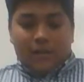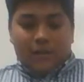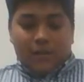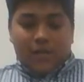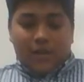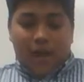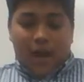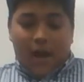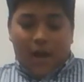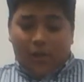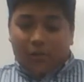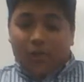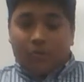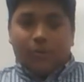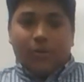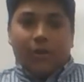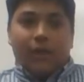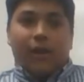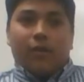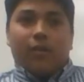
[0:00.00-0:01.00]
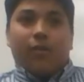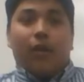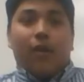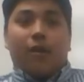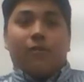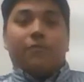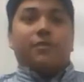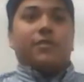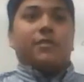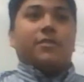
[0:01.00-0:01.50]
a child, we had a
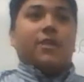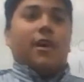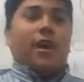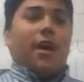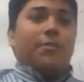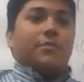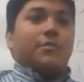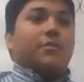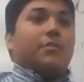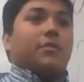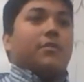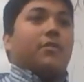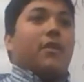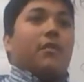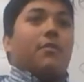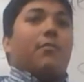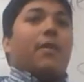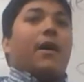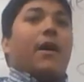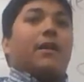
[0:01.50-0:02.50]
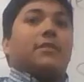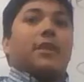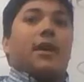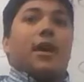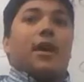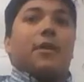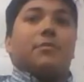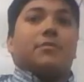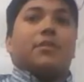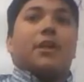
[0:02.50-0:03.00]
lot of fun times and a lot of bad
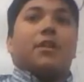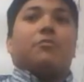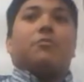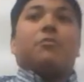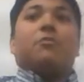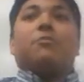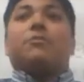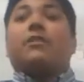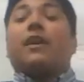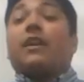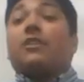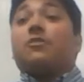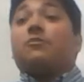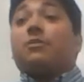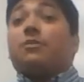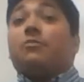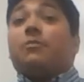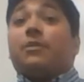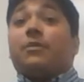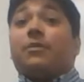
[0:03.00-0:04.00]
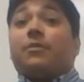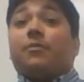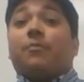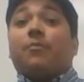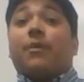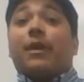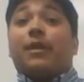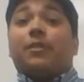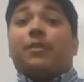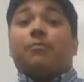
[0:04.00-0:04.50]
times, and that's when we
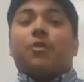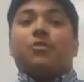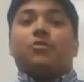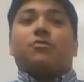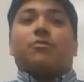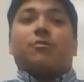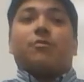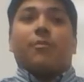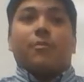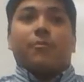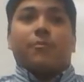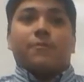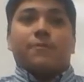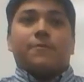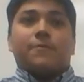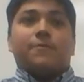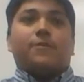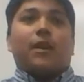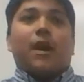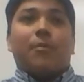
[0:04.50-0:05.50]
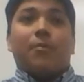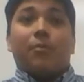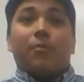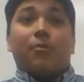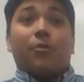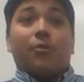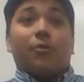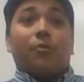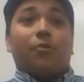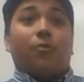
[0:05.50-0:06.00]
made the most of our memories. I
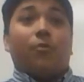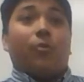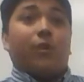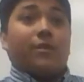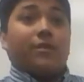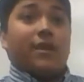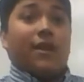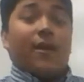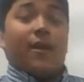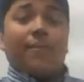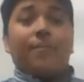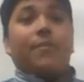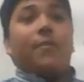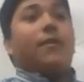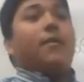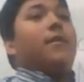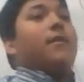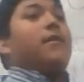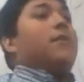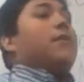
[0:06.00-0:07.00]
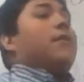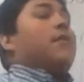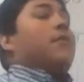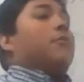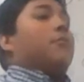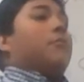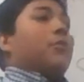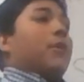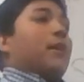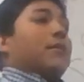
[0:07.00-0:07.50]
remember one time
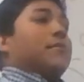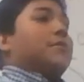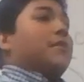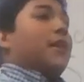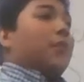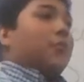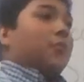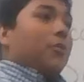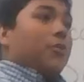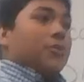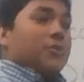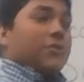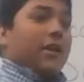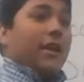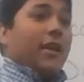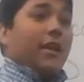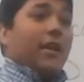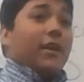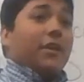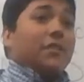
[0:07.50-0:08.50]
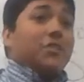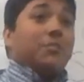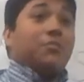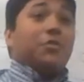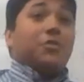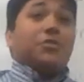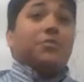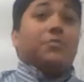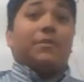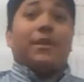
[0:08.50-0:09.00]
we were outside roller skating, and she
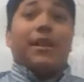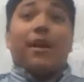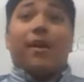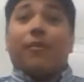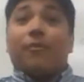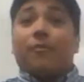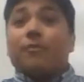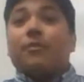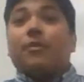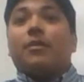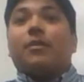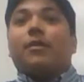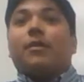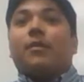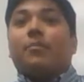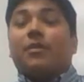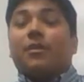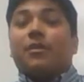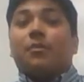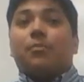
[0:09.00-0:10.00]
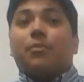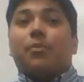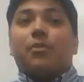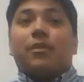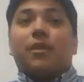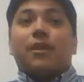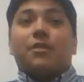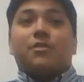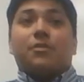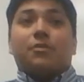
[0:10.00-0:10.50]
pushed me down, being the bully
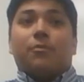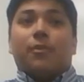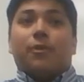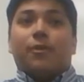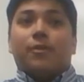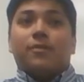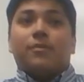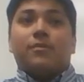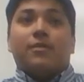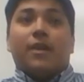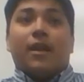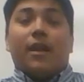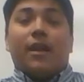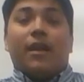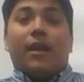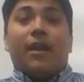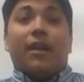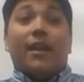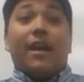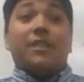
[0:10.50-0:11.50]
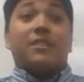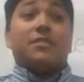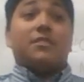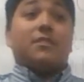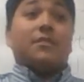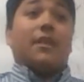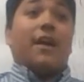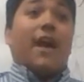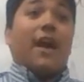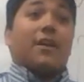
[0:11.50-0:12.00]
that she was, and that's
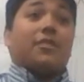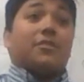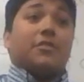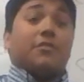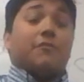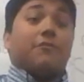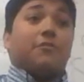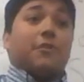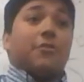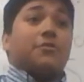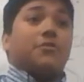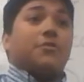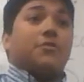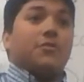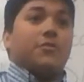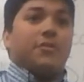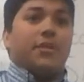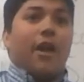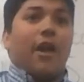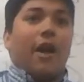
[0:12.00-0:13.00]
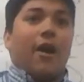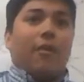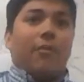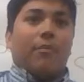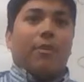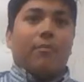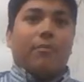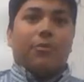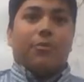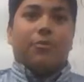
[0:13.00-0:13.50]
actually the first tooth that I
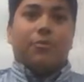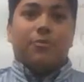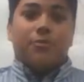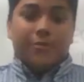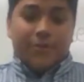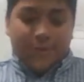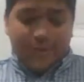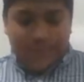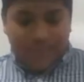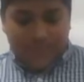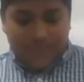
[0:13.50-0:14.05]
remember losing.